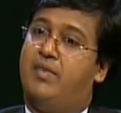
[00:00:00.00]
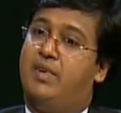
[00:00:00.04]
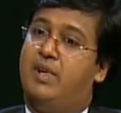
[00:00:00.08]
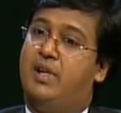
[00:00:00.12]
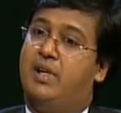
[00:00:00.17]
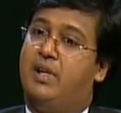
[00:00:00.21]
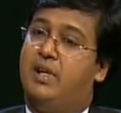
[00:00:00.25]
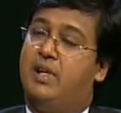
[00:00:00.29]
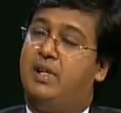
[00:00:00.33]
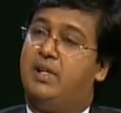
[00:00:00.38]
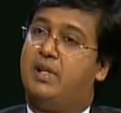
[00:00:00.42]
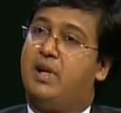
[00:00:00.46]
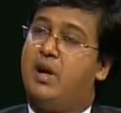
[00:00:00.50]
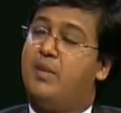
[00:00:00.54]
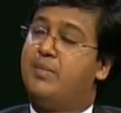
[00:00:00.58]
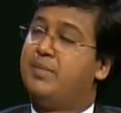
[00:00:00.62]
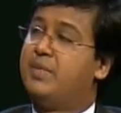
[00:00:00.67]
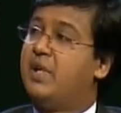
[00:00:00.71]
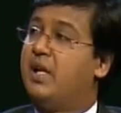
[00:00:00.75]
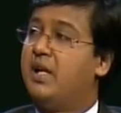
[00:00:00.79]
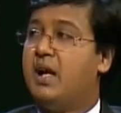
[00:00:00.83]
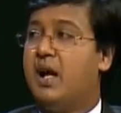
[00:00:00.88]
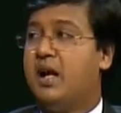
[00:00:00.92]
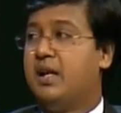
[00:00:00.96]
it
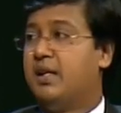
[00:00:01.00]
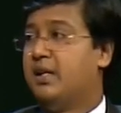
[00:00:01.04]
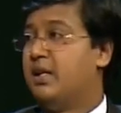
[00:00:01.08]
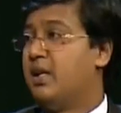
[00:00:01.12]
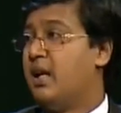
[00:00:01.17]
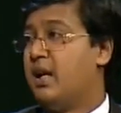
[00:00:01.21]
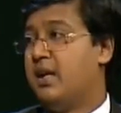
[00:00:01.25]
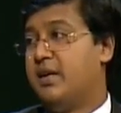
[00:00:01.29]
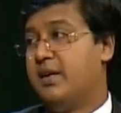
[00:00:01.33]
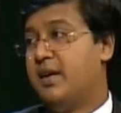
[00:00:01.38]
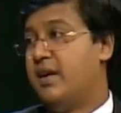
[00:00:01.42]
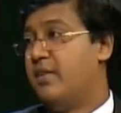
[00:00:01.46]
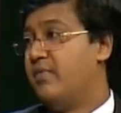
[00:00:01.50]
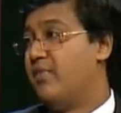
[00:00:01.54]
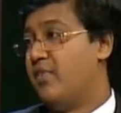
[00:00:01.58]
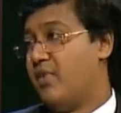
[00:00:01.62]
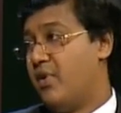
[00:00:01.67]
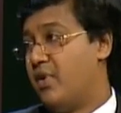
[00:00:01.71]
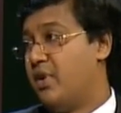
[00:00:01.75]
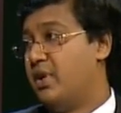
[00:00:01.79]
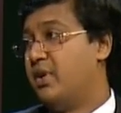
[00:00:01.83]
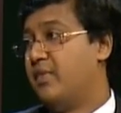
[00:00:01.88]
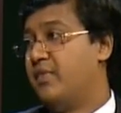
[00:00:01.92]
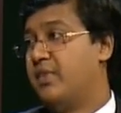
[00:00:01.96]
comes under Article
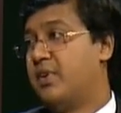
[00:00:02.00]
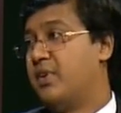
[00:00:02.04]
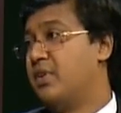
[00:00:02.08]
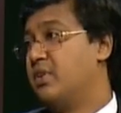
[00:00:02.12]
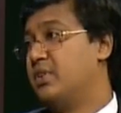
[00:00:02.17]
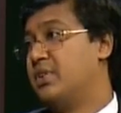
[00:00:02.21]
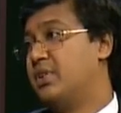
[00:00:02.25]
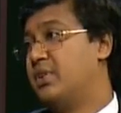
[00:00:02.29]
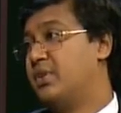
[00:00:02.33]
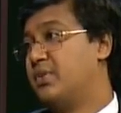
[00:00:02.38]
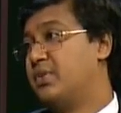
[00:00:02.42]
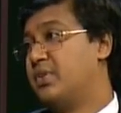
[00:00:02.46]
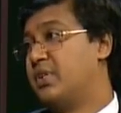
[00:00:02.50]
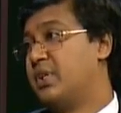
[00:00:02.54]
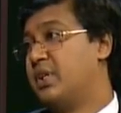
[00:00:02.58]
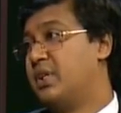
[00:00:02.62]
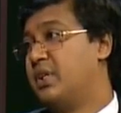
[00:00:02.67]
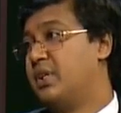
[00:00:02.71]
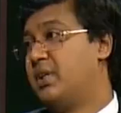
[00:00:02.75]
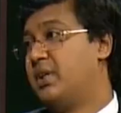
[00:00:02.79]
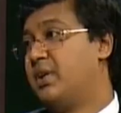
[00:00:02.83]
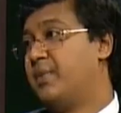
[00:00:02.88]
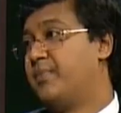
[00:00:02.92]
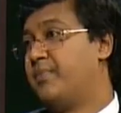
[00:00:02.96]
140 of the
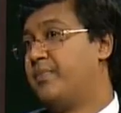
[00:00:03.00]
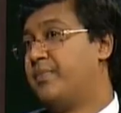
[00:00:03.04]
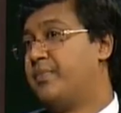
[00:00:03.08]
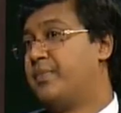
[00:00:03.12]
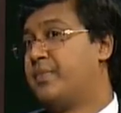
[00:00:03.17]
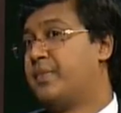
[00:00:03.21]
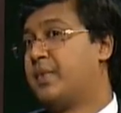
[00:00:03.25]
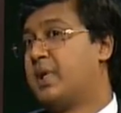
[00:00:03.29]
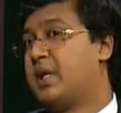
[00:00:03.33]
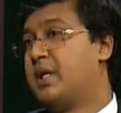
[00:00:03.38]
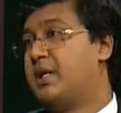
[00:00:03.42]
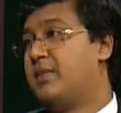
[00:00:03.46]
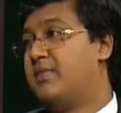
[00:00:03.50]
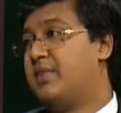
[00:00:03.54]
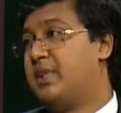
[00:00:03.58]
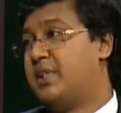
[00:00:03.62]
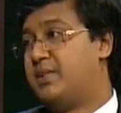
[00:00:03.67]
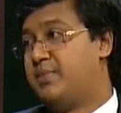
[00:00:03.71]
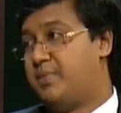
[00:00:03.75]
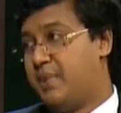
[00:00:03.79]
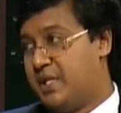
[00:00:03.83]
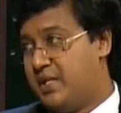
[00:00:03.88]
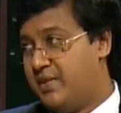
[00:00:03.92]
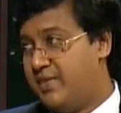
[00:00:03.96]
Constitution,
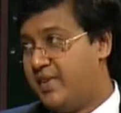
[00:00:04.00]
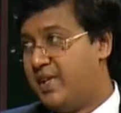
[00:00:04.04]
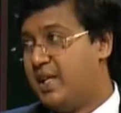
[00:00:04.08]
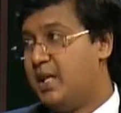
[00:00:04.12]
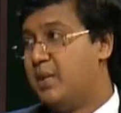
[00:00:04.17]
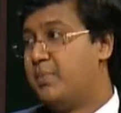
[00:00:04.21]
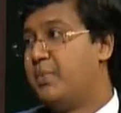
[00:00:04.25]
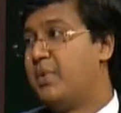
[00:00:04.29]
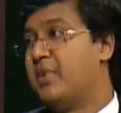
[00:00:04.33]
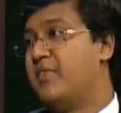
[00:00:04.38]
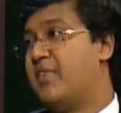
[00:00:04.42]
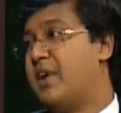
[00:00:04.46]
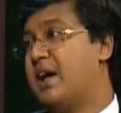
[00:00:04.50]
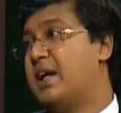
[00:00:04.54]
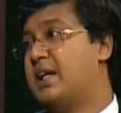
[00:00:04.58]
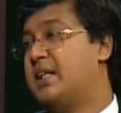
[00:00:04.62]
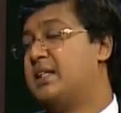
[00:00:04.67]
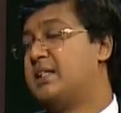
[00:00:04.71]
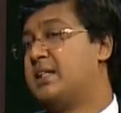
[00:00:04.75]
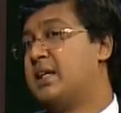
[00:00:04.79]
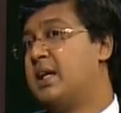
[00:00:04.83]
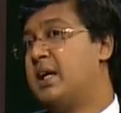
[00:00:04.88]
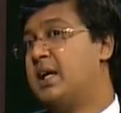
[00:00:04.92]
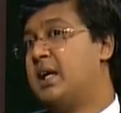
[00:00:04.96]
which specifically
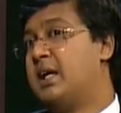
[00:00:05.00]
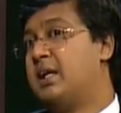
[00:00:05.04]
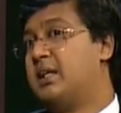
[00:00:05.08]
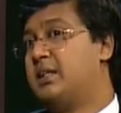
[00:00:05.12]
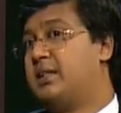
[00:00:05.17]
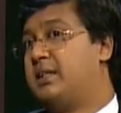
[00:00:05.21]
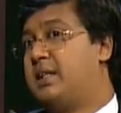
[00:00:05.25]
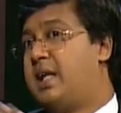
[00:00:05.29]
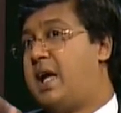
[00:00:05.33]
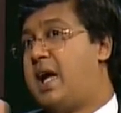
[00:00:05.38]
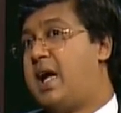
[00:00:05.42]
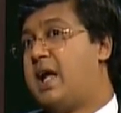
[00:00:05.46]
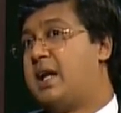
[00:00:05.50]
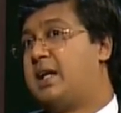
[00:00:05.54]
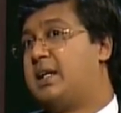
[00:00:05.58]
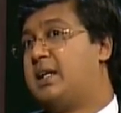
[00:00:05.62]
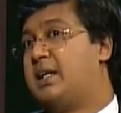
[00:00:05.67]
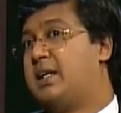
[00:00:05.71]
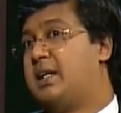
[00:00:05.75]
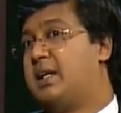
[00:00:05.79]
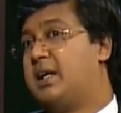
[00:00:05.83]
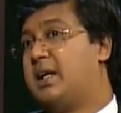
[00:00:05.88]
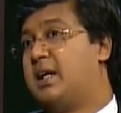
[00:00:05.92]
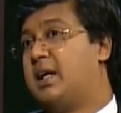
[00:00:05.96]
provides
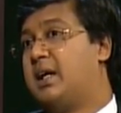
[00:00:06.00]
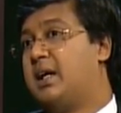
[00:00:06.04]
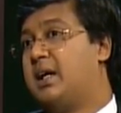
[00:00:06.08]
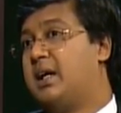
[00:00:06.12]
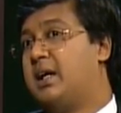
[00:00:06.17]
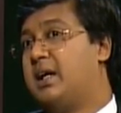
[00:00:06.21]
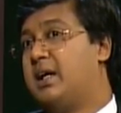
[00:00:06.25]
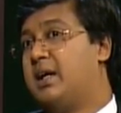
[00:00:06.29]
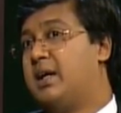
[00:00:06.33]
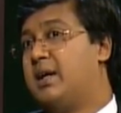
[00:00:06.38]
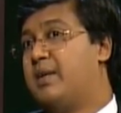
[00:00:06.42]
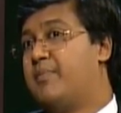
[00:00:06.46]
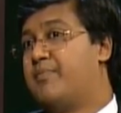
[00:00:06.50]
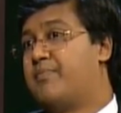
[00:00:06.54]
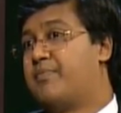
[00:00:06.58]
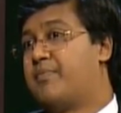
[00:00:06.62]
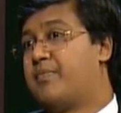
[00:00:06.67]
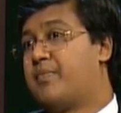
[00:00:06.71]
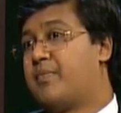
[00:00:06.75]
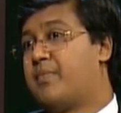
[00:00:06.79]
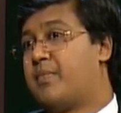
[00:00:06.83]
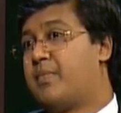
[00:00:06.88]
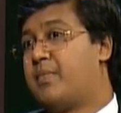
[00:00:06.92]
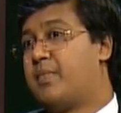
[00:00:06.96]
that
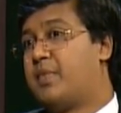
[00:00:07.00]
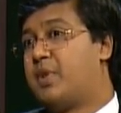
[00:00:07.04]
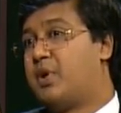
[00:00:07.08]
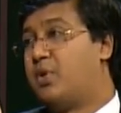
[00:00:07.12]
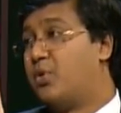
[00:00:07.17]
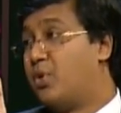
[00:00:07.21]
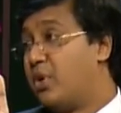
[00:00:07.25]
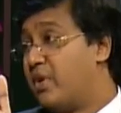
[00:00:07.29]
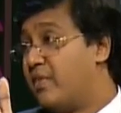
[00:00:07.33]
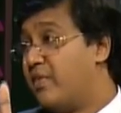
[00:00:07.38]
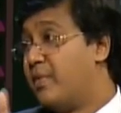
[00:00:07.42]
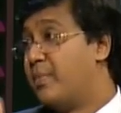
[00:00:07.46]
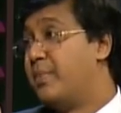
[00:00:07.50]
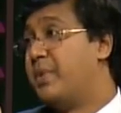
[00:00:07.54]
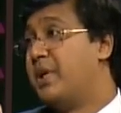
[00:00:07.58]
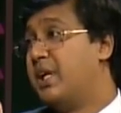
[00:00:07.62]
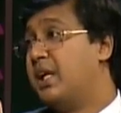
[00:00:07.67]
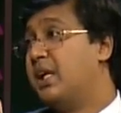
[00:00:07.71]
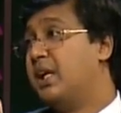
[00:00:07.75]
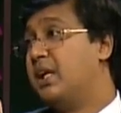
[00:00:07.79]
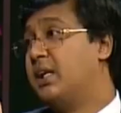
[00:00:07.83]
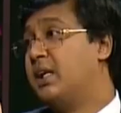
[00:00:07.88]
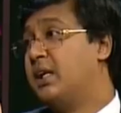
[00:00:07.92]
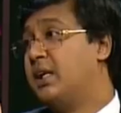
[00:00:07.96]
the Court of
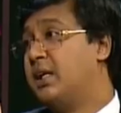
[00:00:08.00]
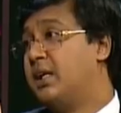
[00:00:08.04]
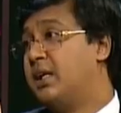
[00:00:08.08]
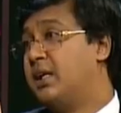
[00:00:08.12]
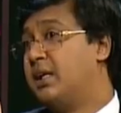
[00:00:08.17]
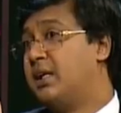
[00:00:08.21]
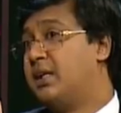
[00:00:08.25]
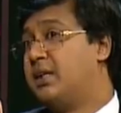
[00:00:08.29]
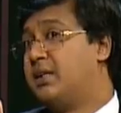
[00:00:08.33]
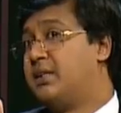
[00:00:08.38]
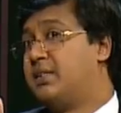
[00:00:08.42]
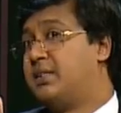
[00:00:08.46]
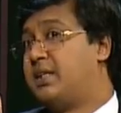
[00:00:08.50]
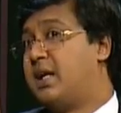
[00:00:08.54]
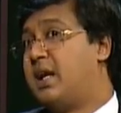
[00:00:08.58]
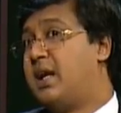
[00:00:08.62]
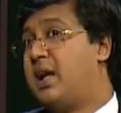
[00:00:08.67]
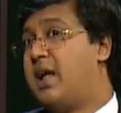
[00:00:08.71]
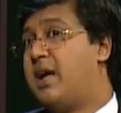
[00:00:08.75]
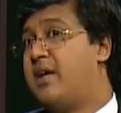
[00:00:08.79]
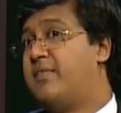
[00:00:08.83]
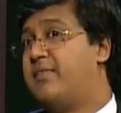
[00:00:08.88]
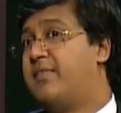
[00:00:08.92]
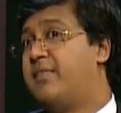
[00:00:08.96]
Appeal
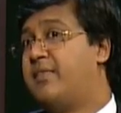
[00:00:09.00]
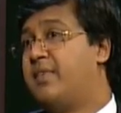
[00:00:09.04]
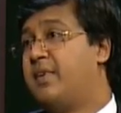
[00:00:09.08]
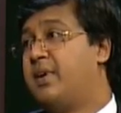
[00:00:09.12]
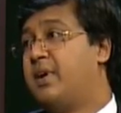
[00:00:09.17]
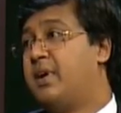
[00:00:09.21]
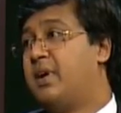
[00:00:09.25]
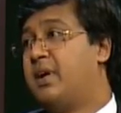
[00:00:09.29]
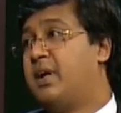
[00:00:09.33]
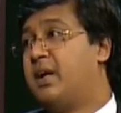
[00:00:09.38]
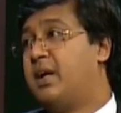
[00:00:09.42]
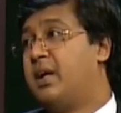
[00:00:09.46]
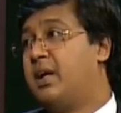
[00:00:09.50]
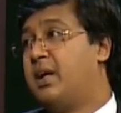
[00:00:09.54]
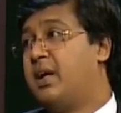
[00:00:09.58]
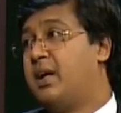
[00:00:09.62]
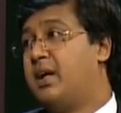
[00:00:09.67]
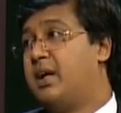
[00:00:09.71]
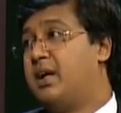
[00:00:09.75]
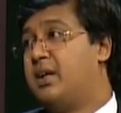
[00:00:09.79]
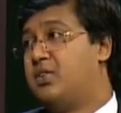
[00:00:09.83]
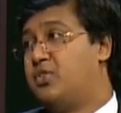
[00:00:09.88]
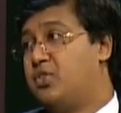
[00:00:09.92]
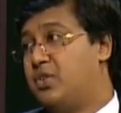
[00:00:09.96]
shall have
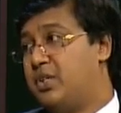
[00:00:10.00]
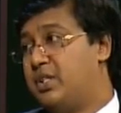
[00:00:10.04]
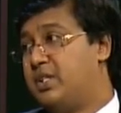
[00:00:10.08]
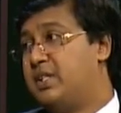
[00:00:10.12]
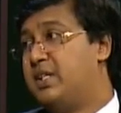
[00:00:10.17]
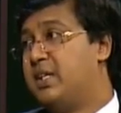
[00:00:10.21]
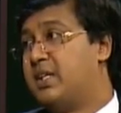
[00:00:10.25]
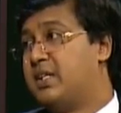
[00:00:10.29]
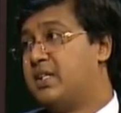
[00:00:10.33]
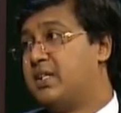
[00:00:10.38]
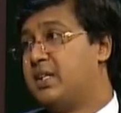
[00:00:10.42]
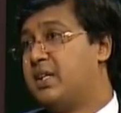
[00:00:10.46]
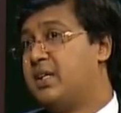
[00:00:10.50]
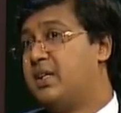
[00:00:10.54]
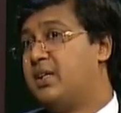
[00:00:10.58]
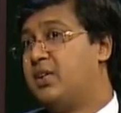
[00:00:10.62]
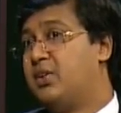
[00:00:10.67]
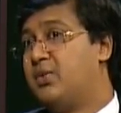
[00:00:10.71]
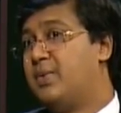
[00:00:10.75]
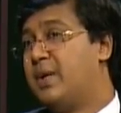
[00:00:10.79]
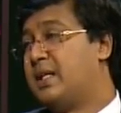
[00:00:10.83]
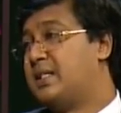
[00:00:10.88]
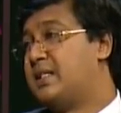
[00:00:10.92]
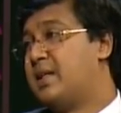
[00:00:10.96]

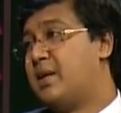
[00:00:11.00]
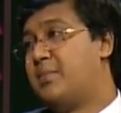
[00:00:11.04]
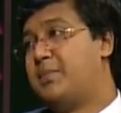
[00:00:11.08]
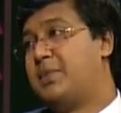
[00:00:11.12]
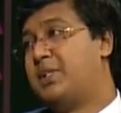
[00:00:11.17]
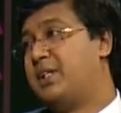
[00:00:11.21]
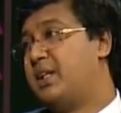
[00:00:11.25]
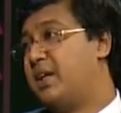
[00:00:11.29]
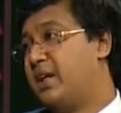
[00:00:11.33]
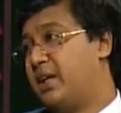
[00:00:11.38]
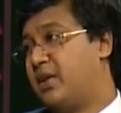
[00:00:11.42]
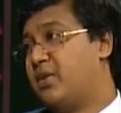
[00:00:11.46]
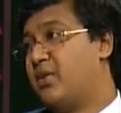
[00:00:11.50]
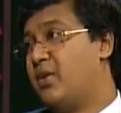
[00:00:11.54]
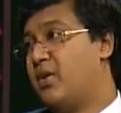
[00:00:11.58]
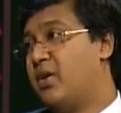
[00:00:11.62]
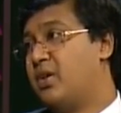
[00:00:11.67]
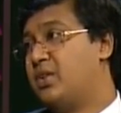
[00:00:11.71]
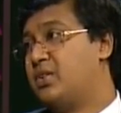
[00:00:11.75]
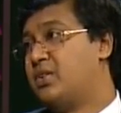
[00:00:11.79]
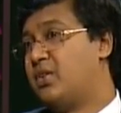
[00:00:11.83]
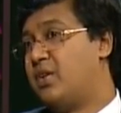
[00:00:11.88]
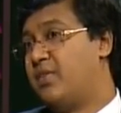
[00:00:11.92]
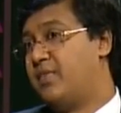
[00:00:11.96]
jurisdiction to examine the
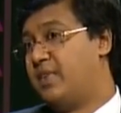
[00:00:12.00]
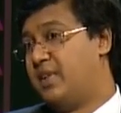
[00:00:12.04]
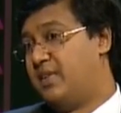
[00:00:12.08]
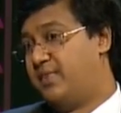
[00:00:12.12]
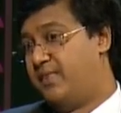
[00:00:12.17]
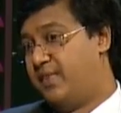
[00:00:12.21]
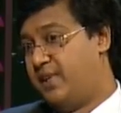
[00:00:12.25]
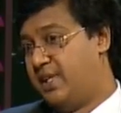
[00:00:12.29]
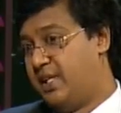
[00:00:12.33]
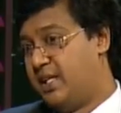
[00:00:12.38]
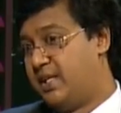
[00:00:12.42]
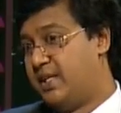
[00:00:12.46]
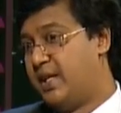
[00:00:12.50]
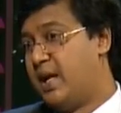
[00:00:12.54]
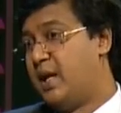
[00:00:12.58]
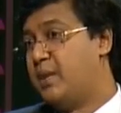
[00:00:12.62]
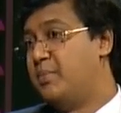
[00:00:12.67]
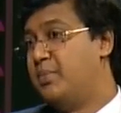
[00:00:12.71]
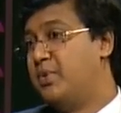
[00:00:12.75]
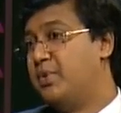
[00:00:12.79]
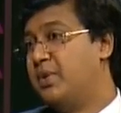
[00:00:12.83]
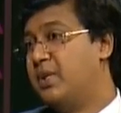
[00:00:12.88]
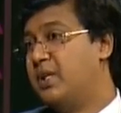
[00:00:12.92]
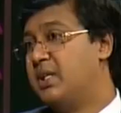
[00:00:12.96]
records of inferior
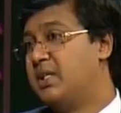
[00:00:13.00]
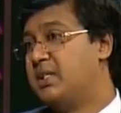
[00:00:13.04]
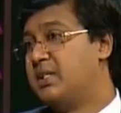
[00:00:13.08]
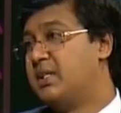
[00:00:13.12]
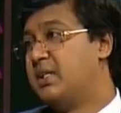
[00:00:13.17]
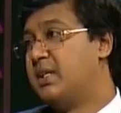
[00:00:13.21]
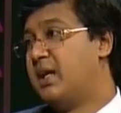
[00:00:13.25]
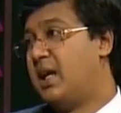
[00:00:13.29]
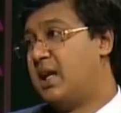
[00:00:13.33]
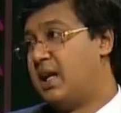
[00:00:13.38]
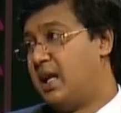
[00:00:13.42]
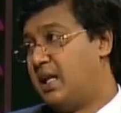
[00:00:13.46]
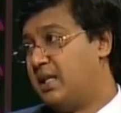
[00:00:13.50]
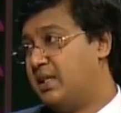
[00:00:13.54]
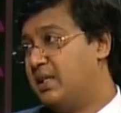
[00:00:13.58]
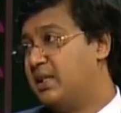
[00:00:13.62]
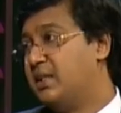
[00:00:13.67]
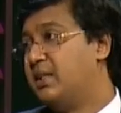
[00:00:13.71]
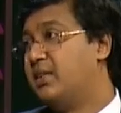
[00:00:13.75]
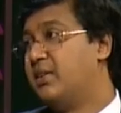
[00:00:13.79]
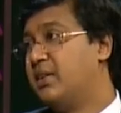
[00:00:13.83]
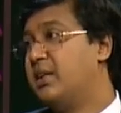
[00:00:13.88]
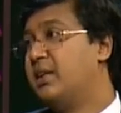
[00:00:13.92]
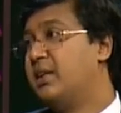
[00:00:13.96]
tribunals and other